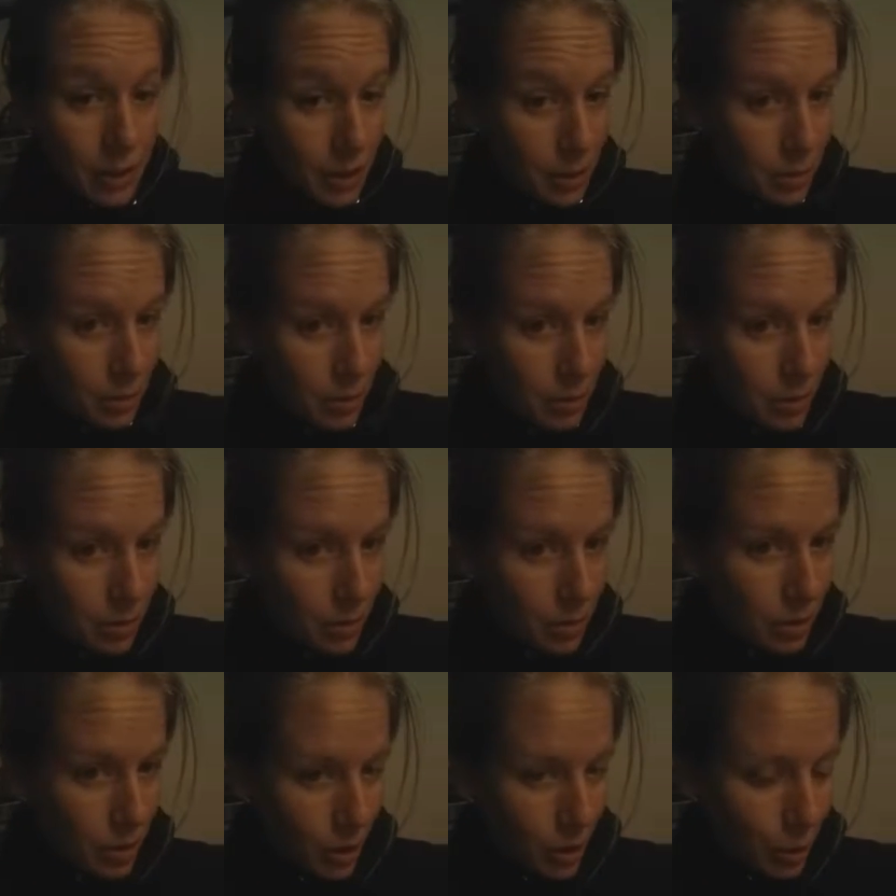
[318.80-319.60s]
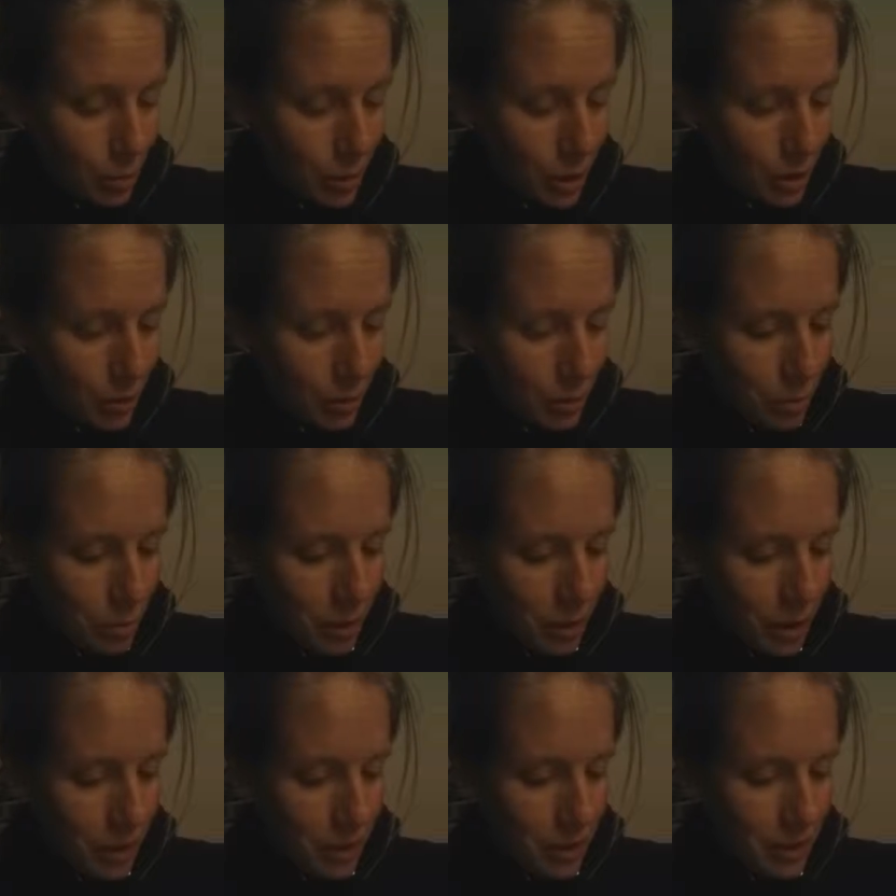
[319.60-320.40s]
Guess what the young man
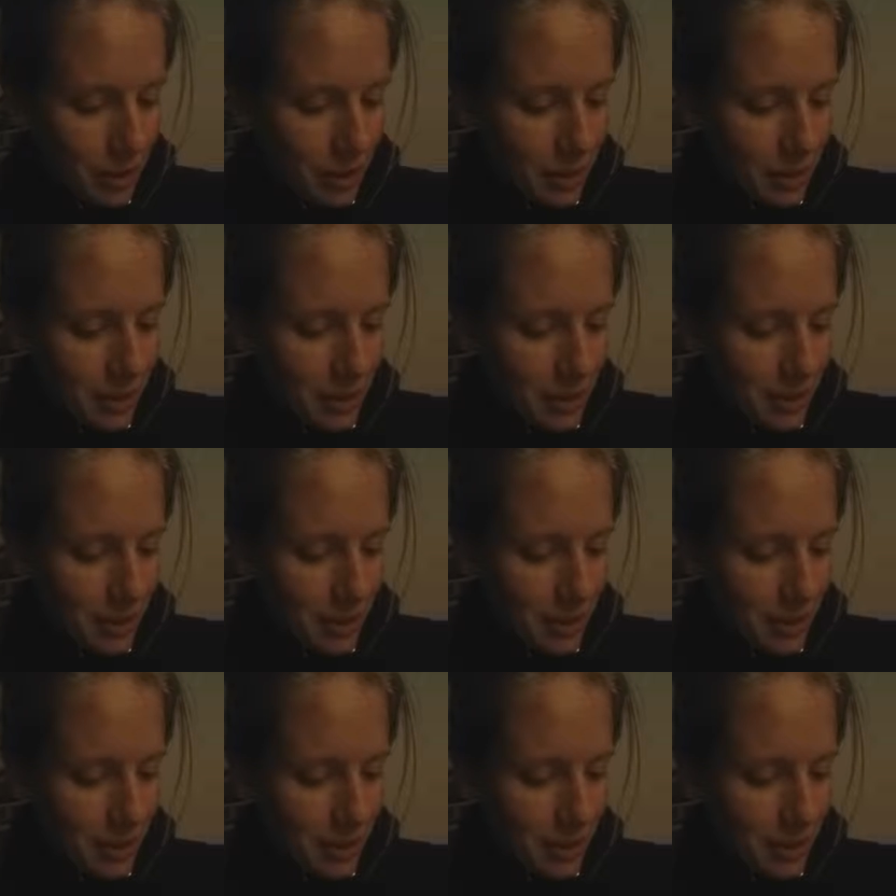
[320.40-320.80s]
replied?